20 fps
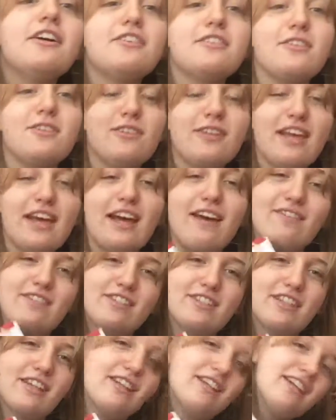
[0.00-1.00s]
So yeah, I'm
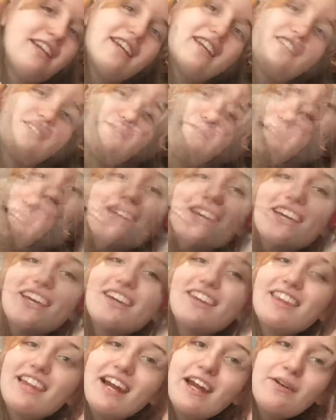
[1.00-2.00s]
just glad that I Random
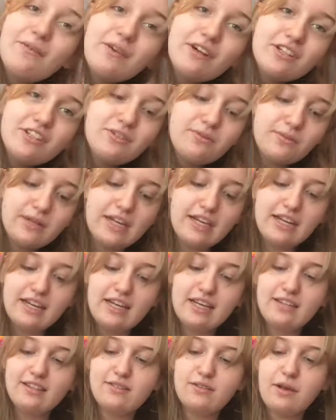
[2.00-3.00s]
pick that I want to read
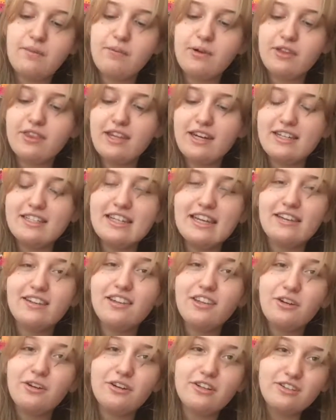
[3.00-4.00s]
is a book that I
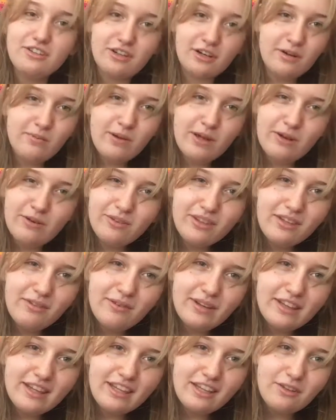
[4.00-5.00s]
technically already started, but I only
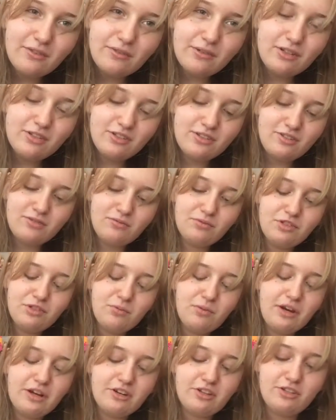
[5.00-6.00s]
read like the first
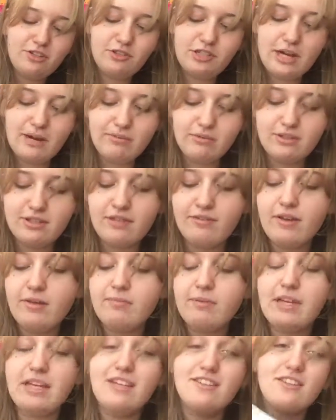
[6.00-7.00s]
one or two chapters of it,
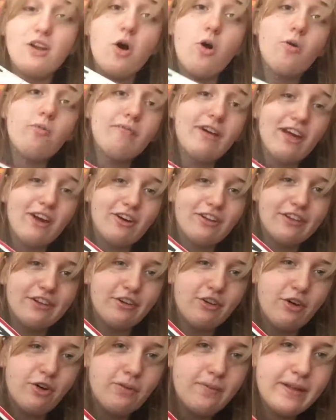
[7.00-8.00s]
but is Home by
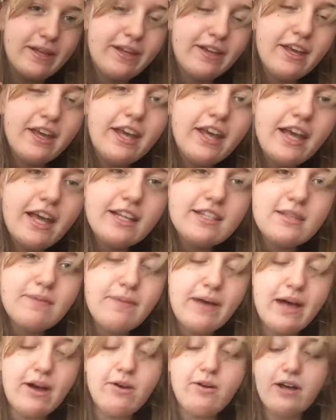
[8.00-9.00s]
Harlan Coben. It's
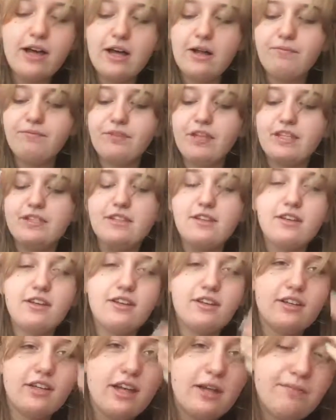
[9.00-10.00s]
about, um, it's
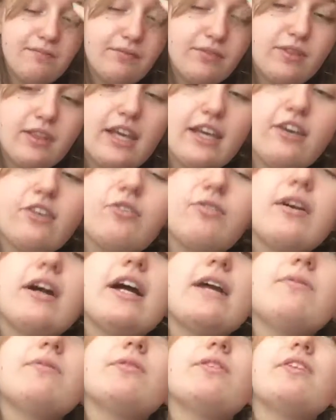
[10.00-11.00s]
a, um, like
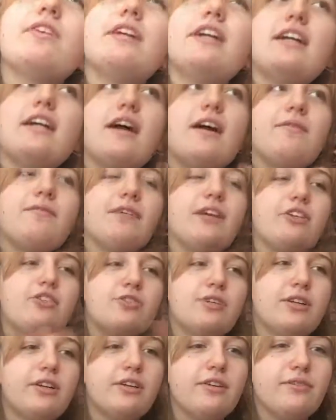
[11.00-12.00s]
crime thriller, um, like
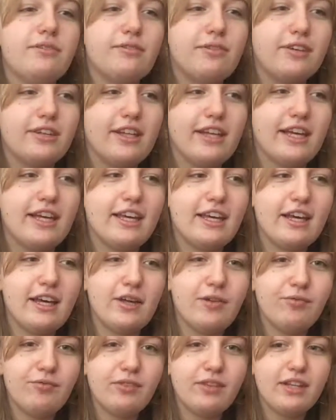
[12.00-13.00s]
trigger for like,
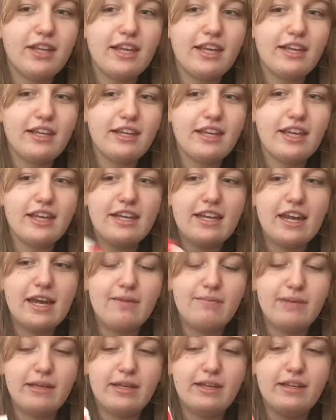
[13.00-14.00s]
um, like
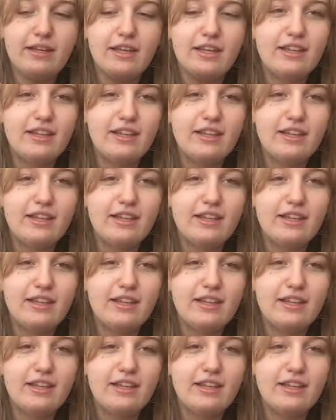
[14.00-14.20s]
kidnapping.